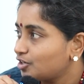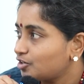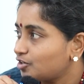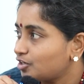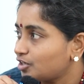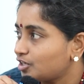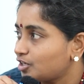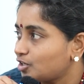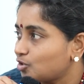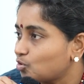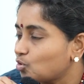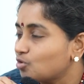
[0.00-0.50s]

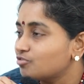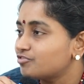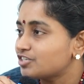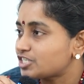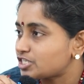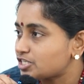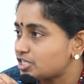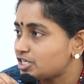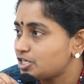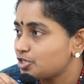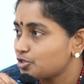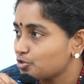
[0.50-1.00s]

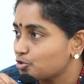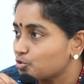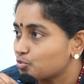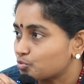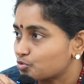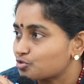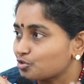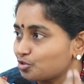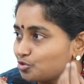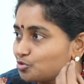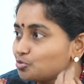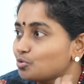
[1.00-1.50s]
overseeing you.
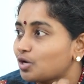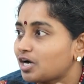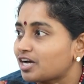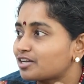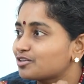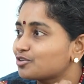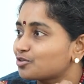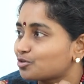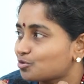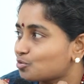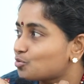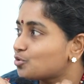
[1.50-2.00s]
So you are
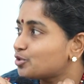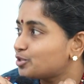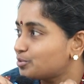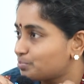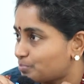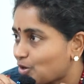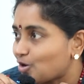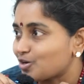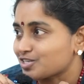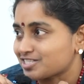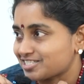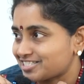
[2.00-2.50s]
your own
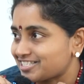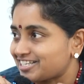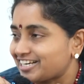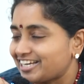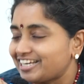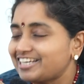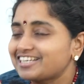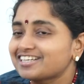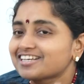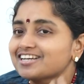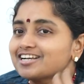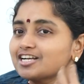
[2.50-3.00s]
boss,
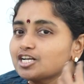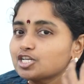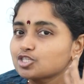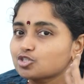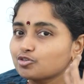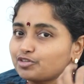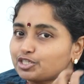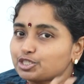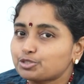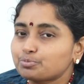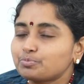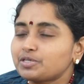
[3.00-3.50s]
right?
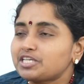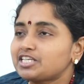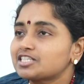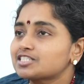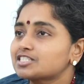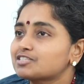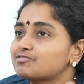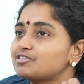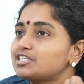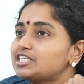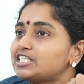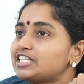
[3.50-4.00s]
So which
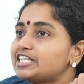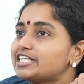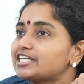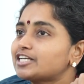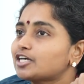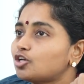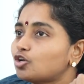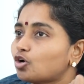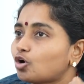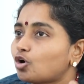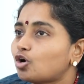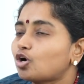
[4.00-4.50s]
means we need
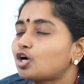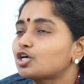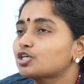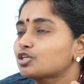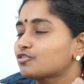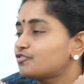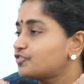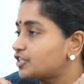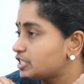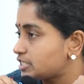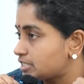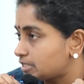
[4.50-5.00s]
a lot
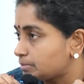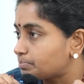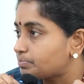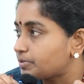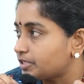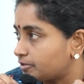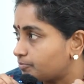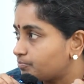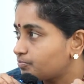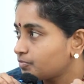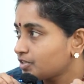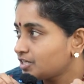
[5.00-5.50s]
of
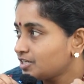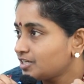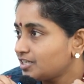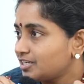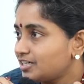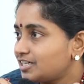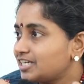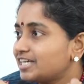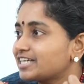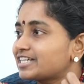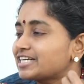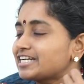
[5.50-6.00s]
discipline.
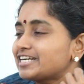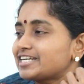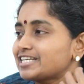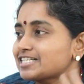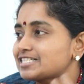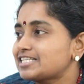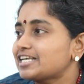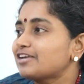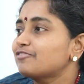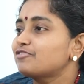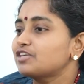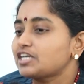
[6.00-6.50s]
Like let
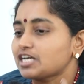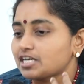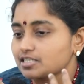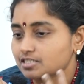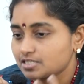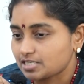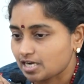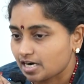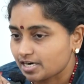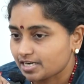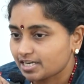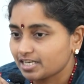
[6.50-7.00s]
us say we are
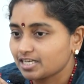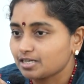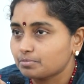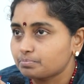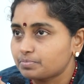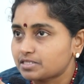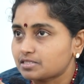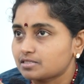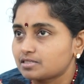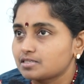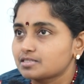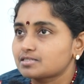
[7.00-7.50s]
starting a
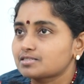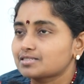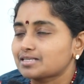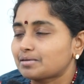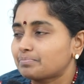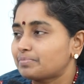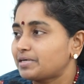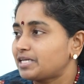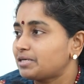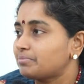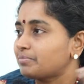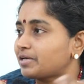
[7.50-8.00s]
business.
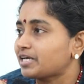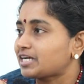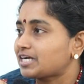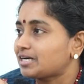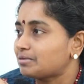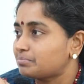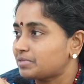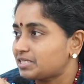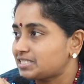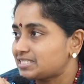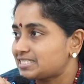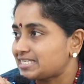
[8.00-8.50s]
Somebody may
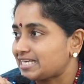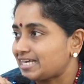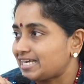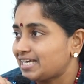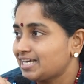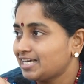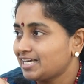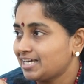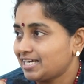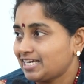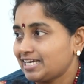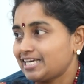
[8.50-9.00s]
come and say,
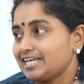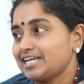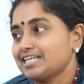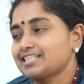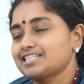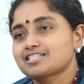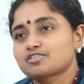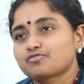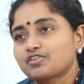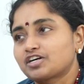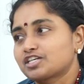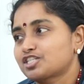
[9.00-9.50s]
hey,
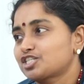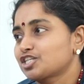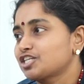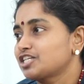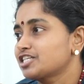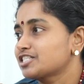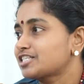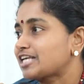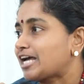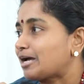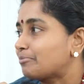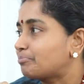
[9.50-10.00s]
this function
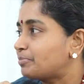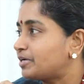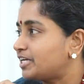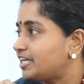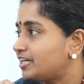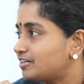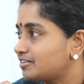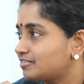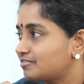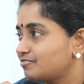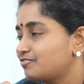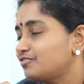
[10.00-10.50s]
is
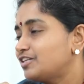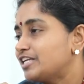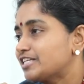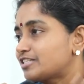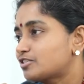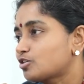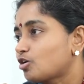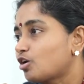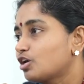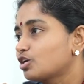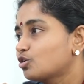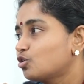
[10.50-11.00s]
happening.
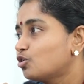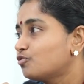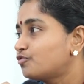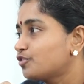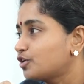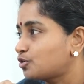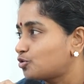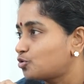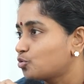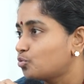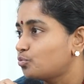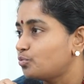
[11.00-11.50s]
Let's all go
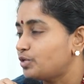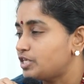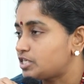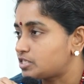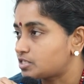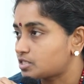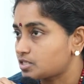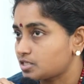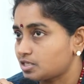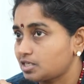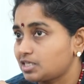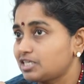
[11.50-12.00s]
for 2
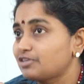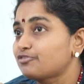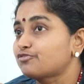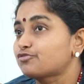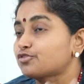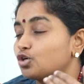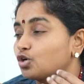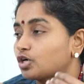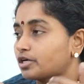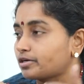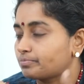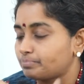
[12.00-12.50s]
weeks. If
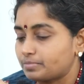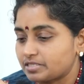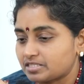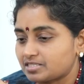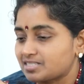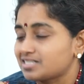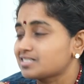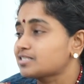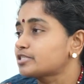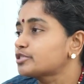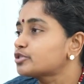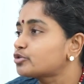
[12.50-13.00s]
your
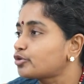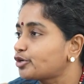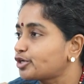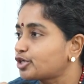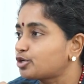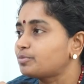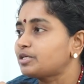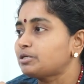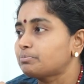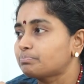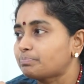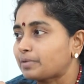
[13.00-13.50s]
business is going
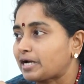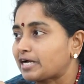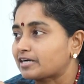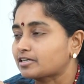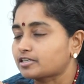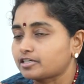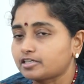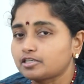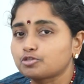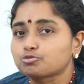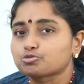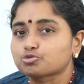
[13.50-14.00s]
to be
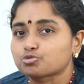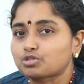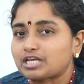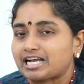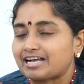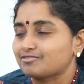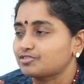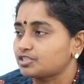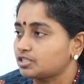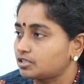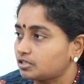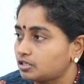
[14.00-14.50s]
impacted, you should
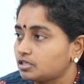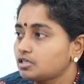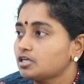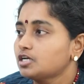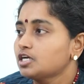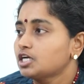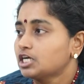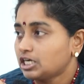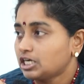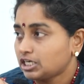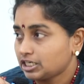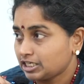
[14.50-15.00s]
have the
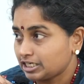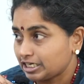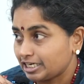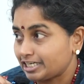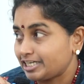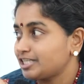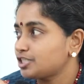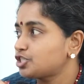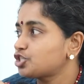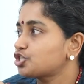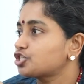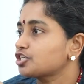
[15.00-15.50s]

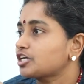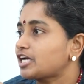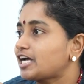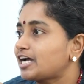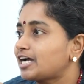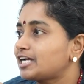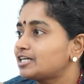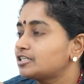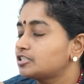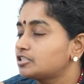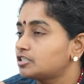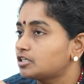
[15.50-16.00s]
courage
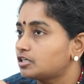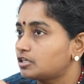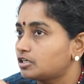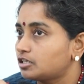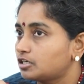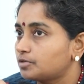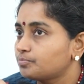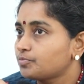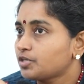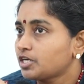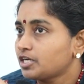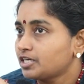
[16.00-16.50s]
and
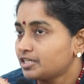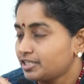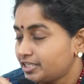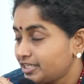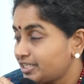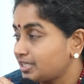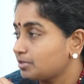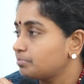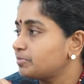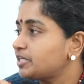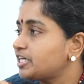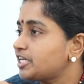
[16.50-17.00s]
the
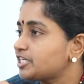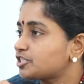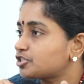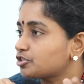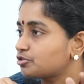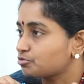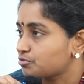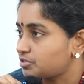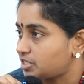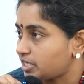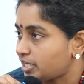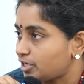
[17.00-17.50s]

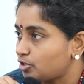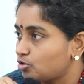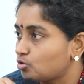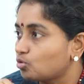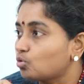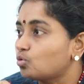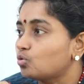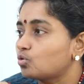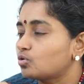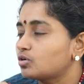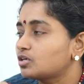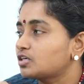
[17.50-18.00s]
determination to say
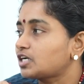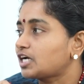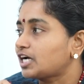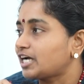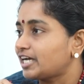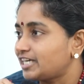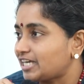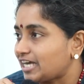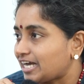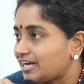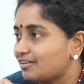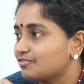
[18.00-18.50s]
no.
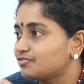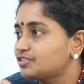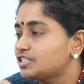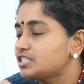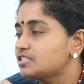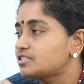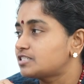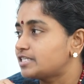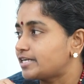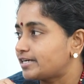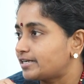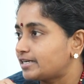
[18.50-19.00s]
I have
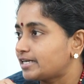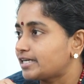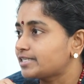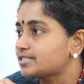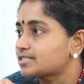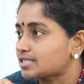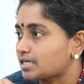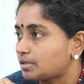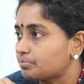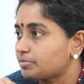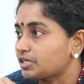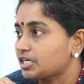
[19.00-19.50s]
these
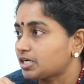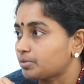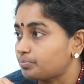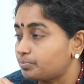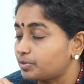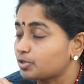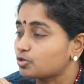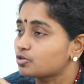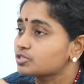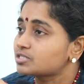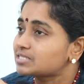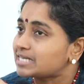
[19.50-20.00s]
deadlines coming up,
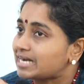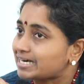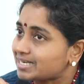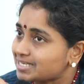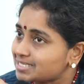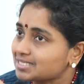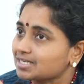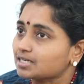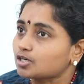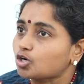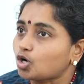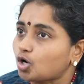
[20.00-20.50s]
because that
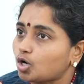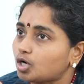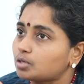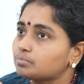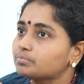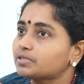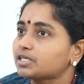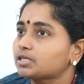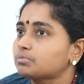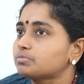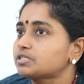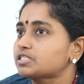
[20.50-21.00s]
is a
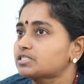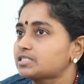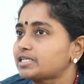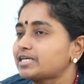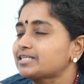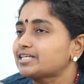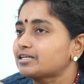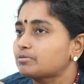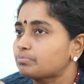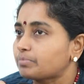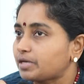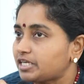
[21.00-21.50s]
common
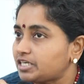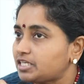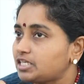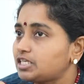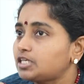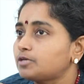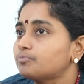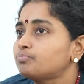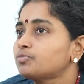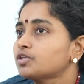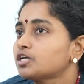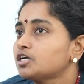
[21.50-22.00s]
mistake that
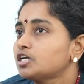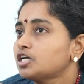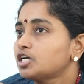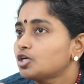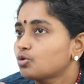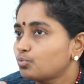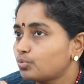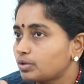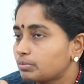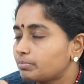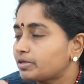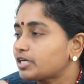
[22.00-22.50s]
many
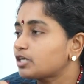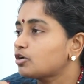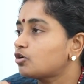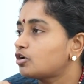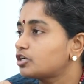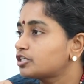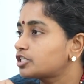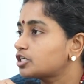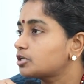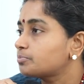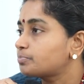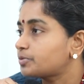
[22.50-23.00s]
women
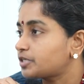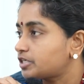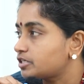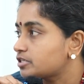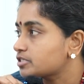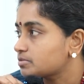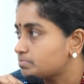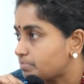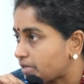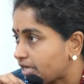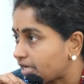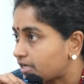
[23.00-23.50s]

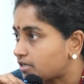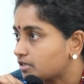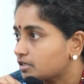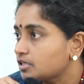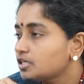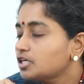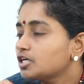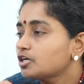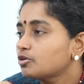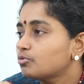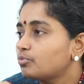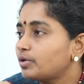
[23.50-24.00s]
entrepreneurs make,
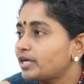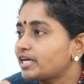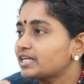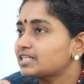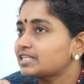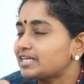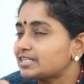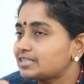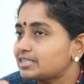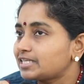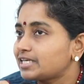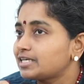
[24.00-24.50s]
where
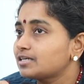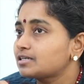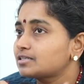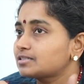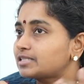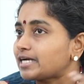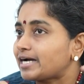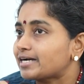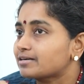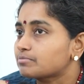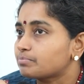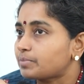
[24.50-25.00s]
they think
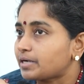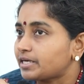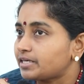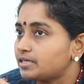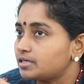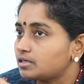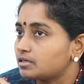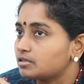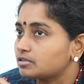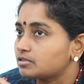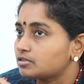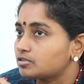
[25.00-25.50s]
that
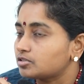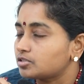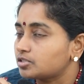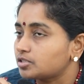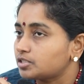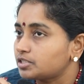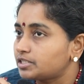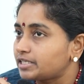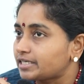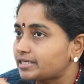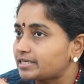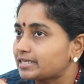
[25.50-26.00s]
by
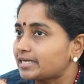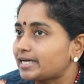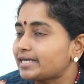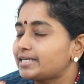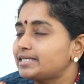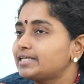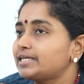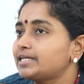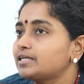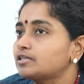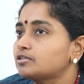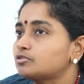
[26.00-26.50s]

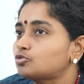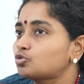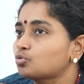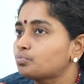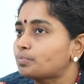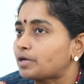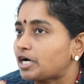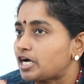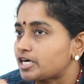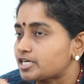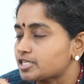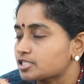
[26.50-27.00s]
declining to
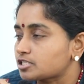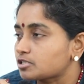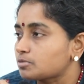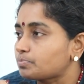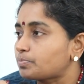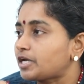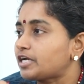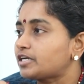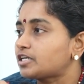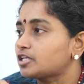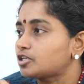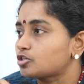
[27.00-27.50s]

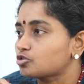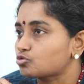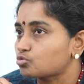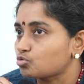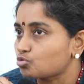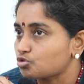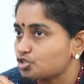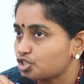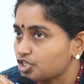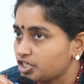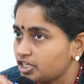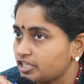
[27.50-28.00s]
participate in a
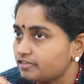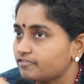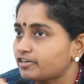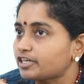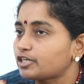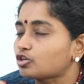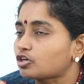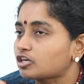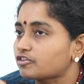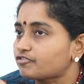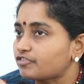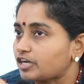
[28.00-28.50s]
social event or a